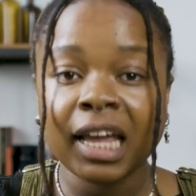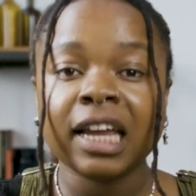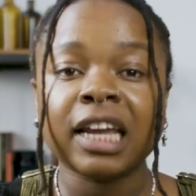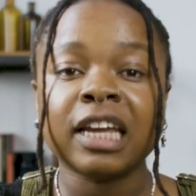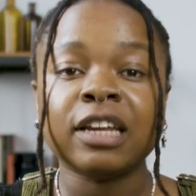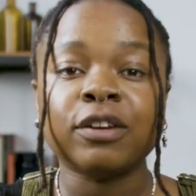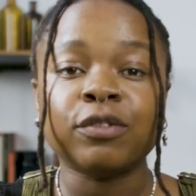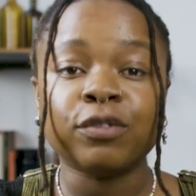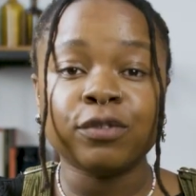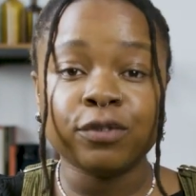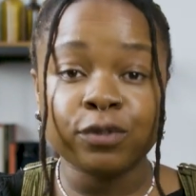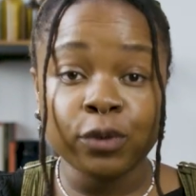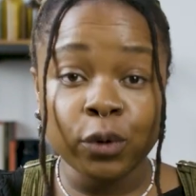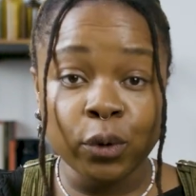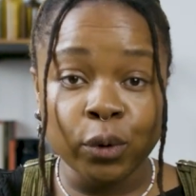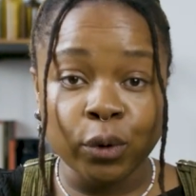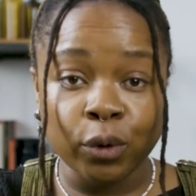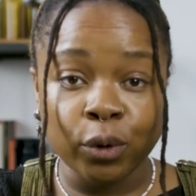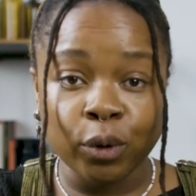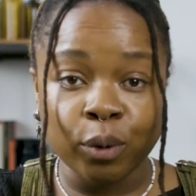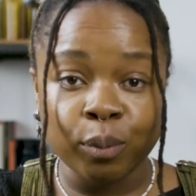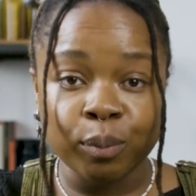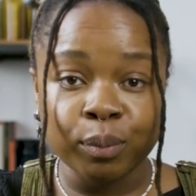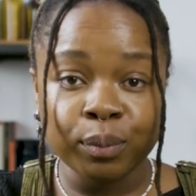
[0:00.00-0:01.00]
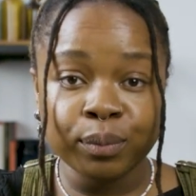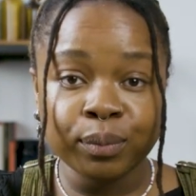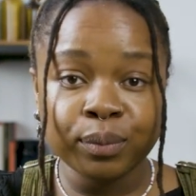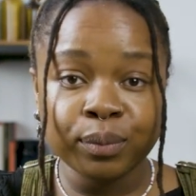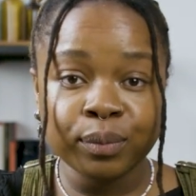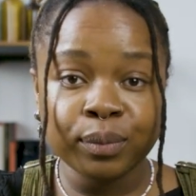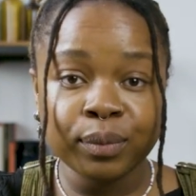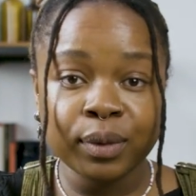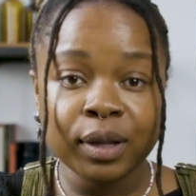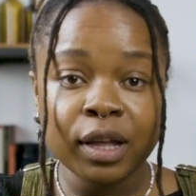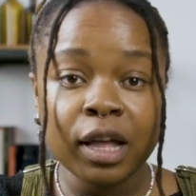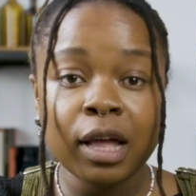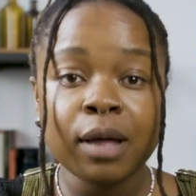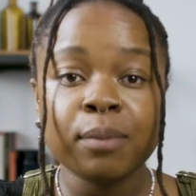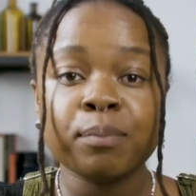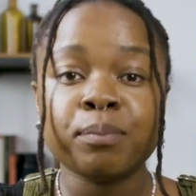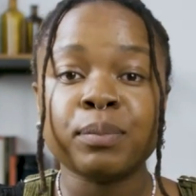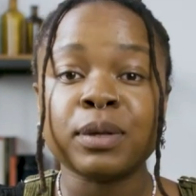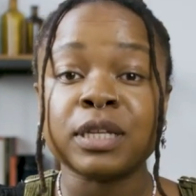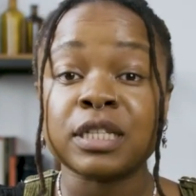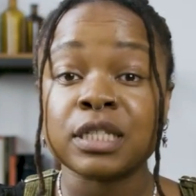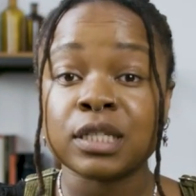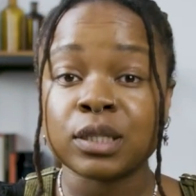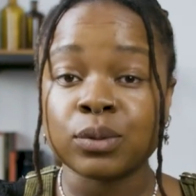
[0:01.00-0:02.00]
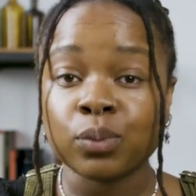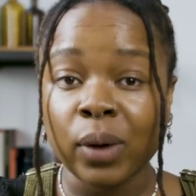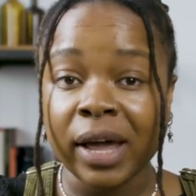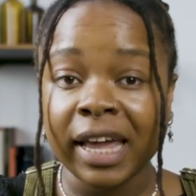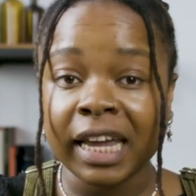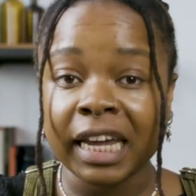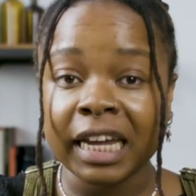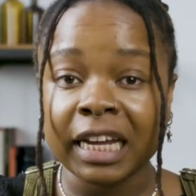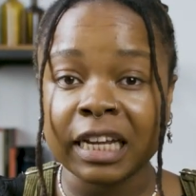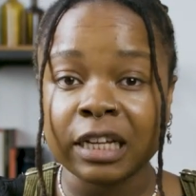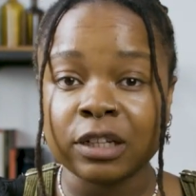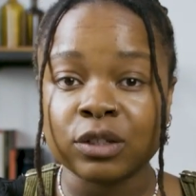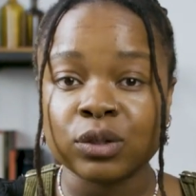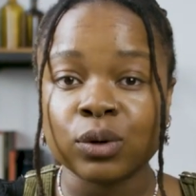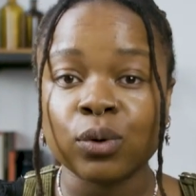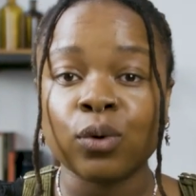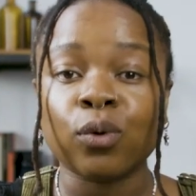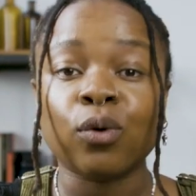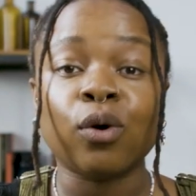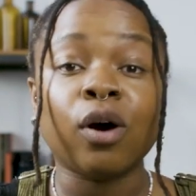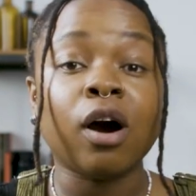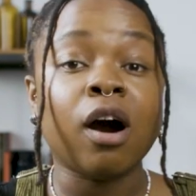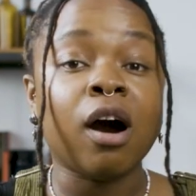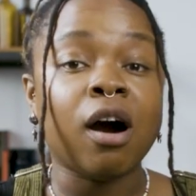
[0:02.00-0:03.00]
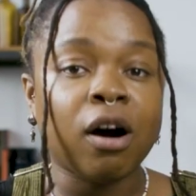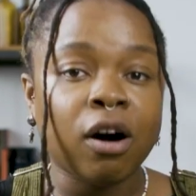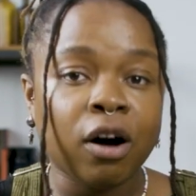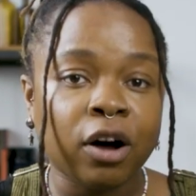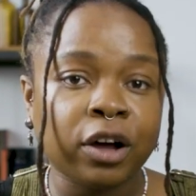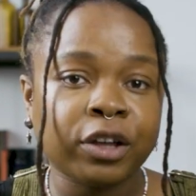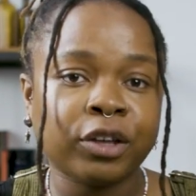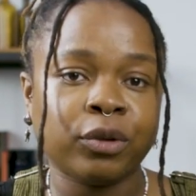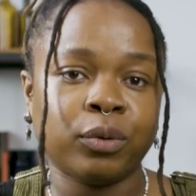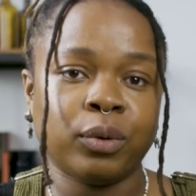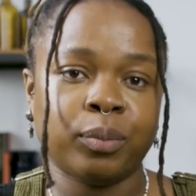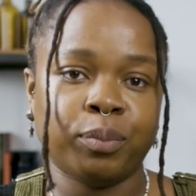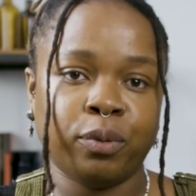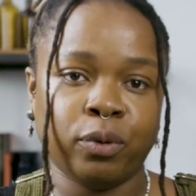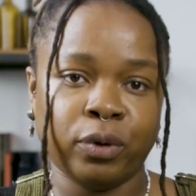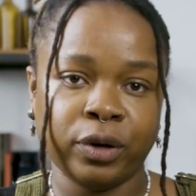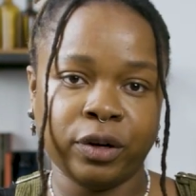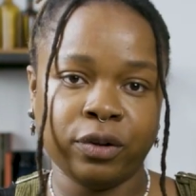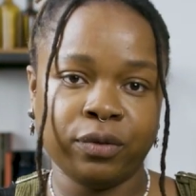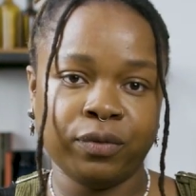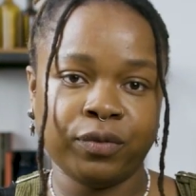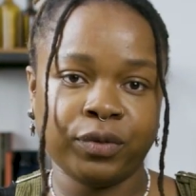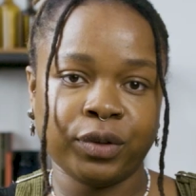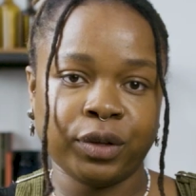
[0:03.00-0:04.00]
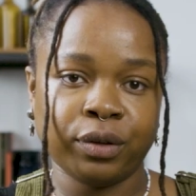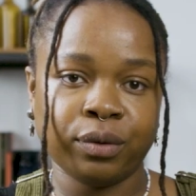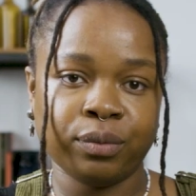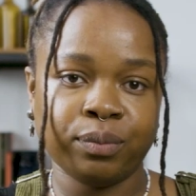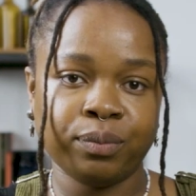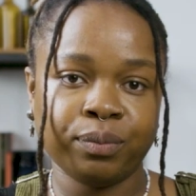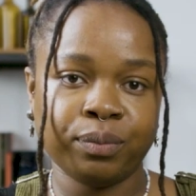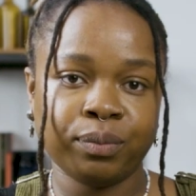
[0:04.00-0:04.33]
inform, persuade, or argue a point of view?